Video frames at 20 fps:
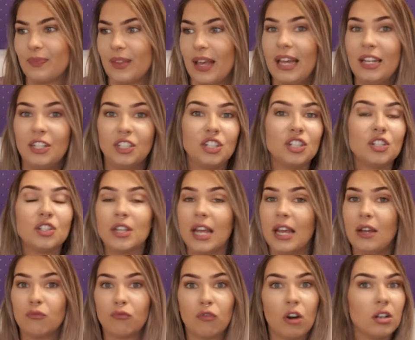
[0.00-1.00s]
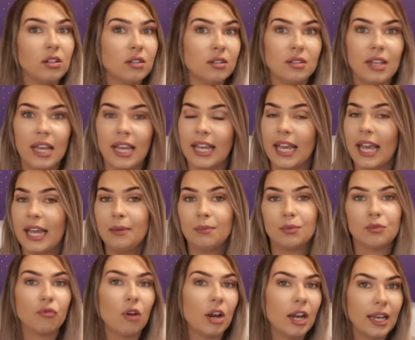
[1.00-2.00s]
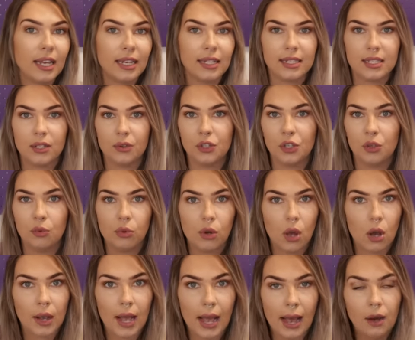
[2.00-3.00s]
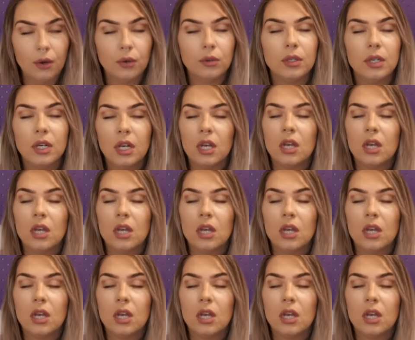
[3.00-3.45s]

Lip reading: it just, it keeps running until you log out.